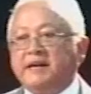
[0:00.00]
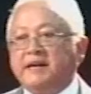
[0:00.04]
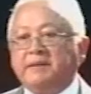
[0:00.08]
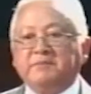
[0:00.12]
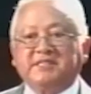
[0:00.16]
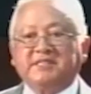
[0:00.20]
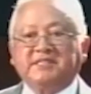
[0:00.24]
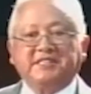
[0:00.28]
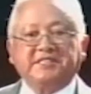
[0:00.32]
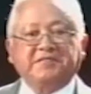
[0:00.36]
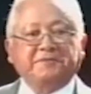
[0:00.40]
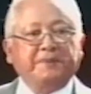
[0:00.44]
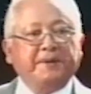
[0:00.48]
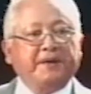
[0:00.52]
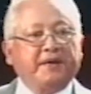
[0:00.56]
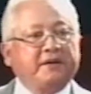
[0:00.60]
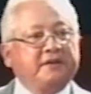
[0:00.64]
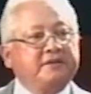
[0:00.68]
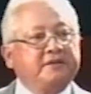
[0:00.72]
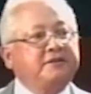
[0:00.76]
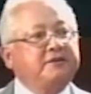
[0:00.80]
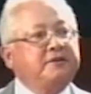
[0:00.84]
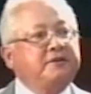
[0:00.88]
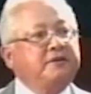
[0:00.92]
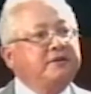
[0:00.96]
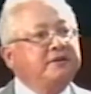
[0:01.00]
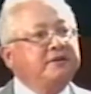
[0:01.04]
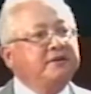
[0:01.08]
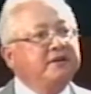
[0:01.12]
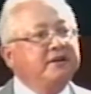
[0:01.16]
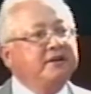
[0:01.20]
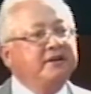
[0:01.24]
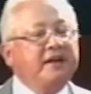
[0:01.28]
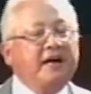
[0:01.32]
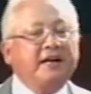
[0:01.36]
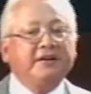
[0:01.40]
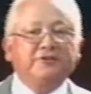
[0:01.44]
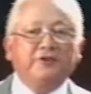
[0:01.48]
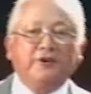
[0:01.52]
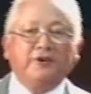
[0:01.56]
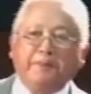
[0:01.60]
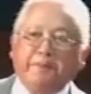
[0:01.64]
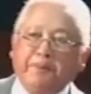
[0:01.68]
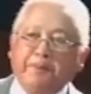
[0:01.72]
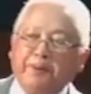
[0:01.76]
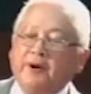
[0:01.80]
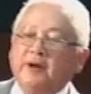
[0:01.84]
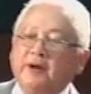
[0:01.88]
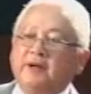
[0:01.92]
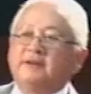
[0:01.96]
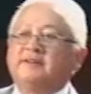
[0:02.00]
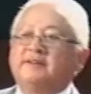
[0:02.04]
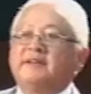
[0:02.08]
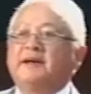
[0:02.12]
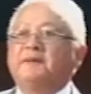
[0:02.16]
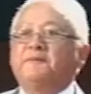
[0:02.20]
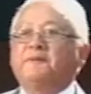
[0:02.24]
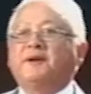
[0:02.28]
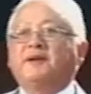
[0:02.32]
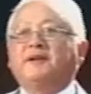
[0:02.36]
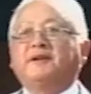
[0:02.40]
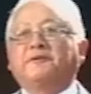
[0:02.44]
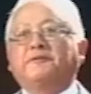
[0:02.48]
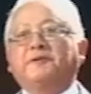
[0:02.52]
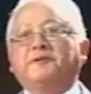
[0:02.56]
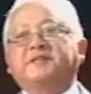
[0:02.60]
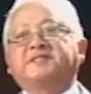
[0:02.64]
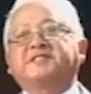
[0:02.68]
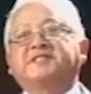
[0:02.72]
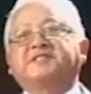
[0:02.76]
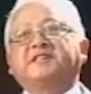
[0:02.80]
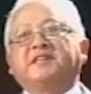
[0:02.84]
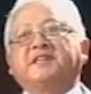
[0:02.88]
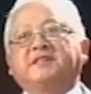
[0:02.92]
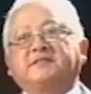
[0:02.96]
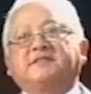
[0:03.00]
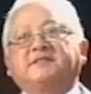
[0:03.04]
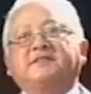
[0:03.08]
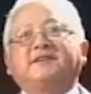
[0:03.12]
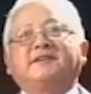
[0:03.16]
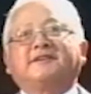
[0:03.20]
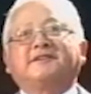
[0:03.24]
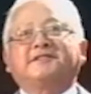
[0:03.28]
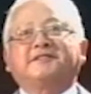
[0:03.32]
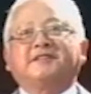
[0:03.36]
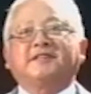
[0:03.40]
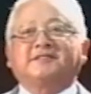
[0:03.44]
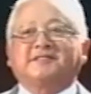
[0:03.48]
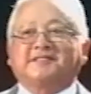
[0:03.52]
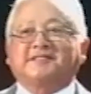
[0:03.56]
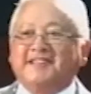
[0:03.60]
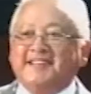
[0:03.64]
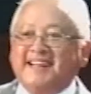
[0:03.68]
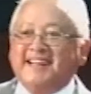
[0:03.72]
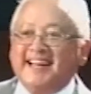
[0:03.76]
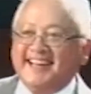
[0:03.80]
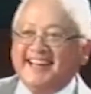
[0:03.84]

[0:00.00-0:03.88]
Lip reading: Mr. Speaker, not to appoint them when they reach 60 or 69,